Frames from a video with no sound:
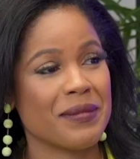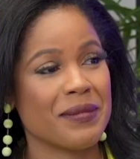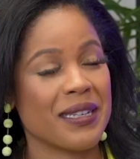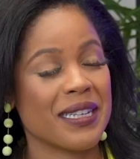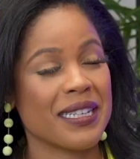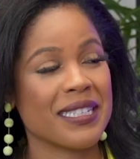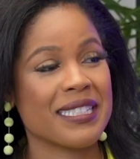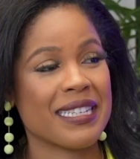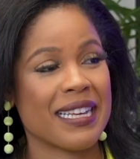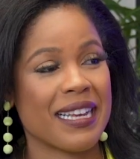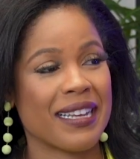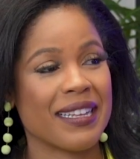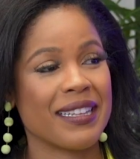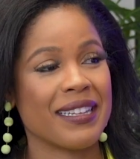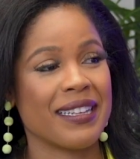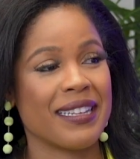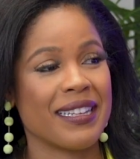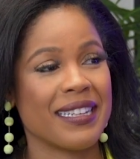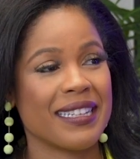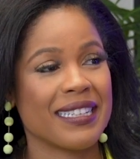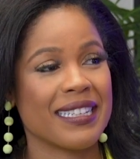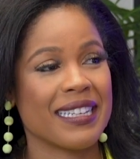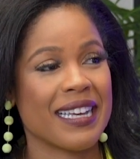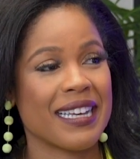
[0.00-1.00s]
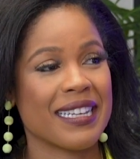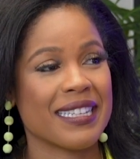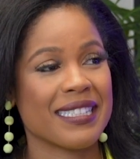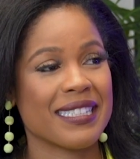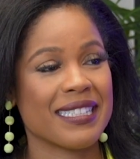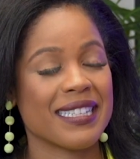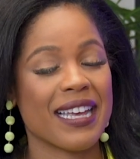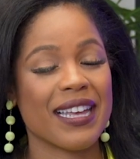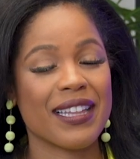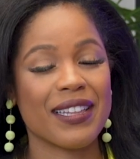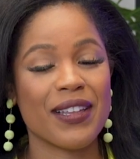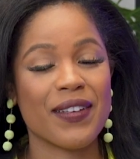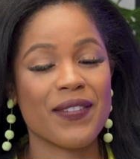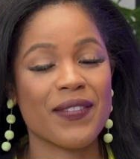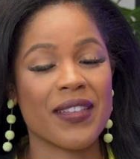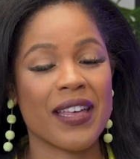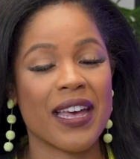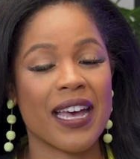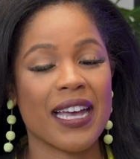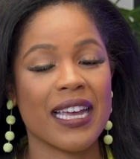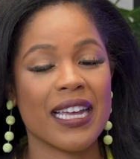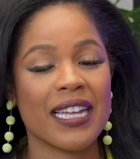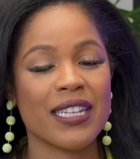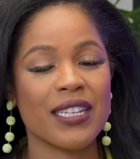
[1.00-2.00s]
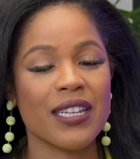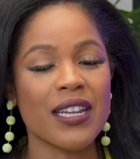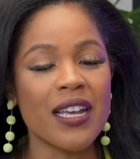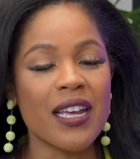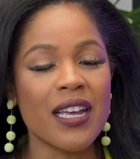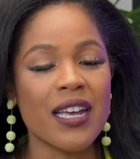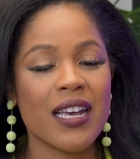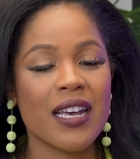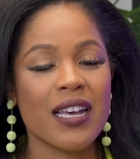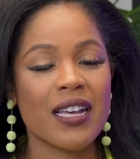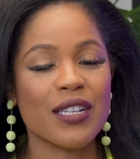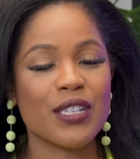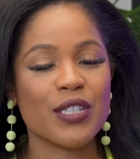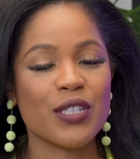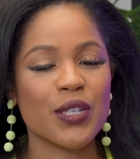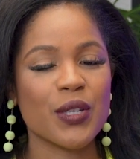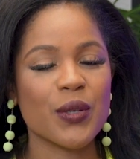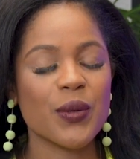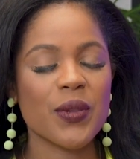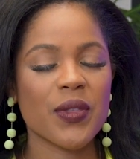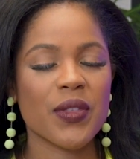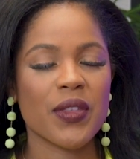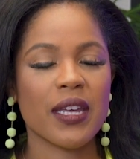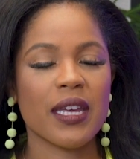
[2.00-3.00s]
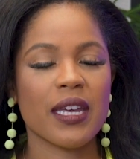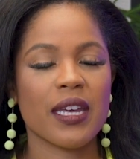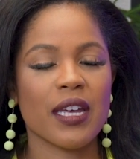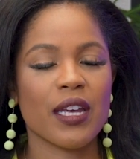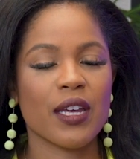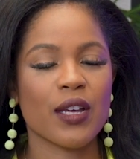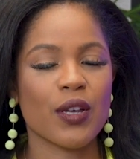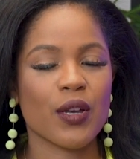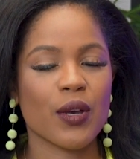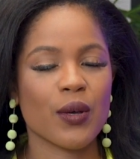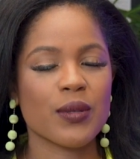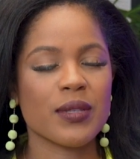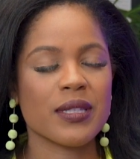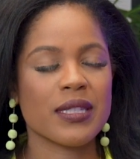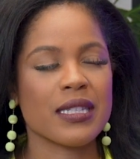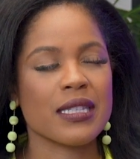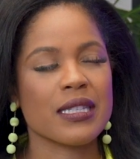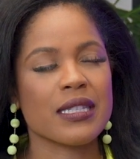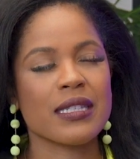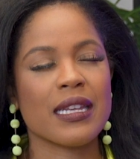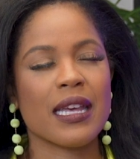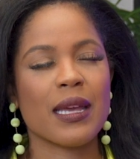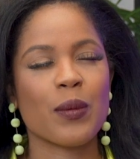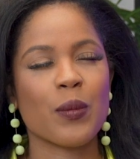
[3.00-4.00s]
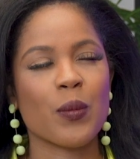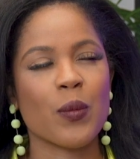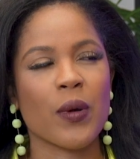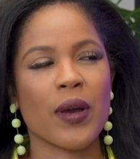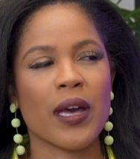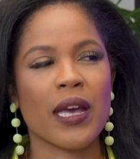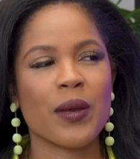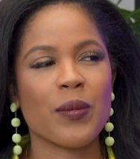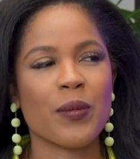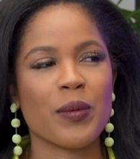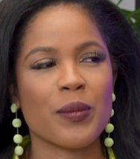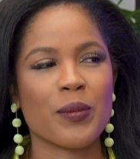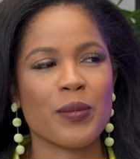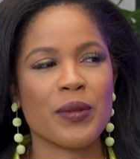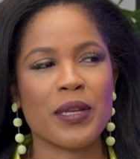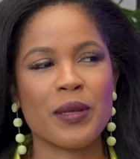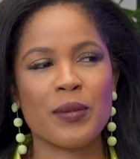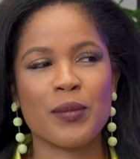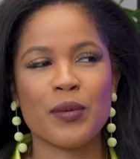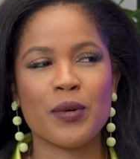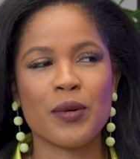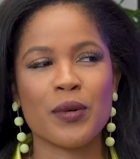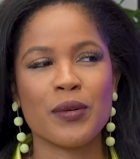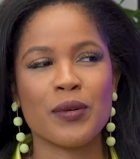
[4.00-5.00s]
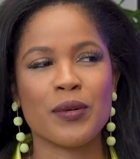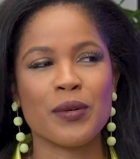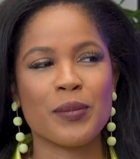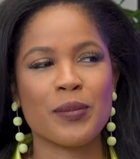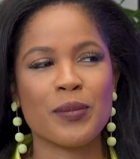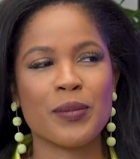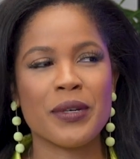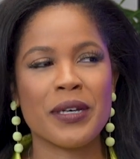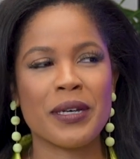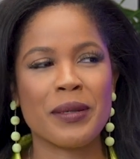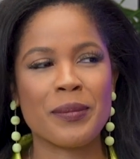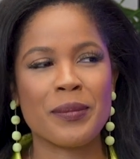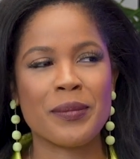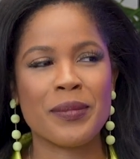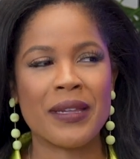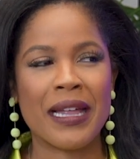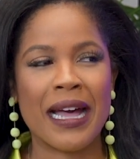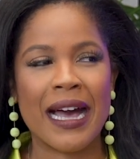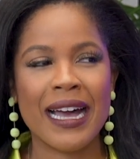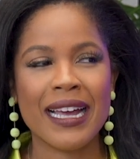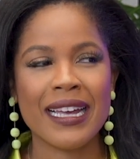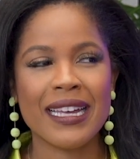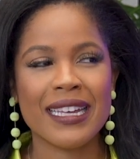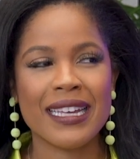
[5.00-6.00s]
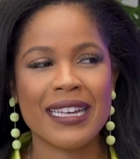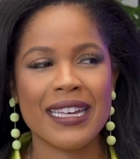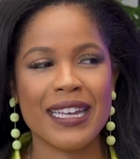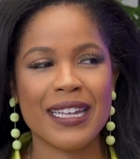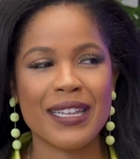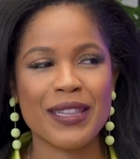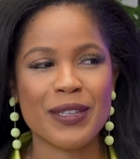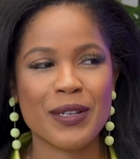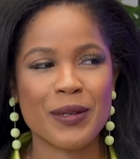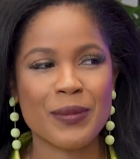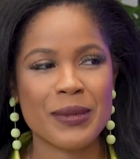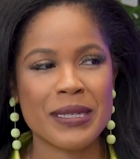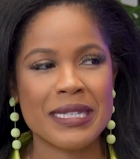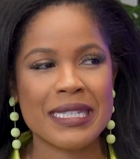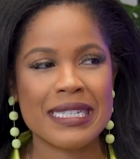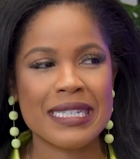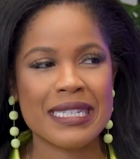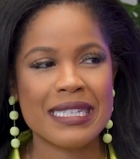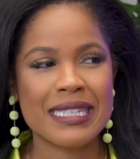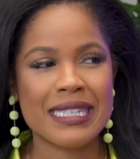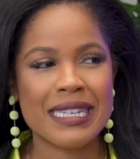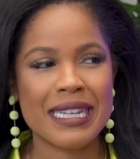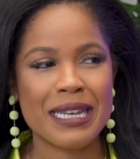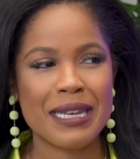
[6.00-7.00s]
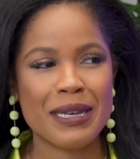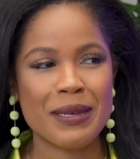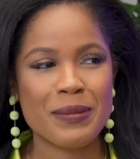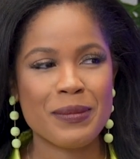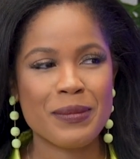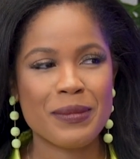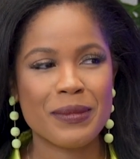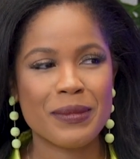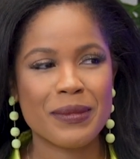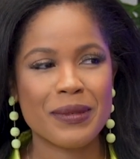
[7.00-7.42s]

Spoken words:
Exactly. Yes, I love that. And do you think it goes the same way when people put Black in their business name?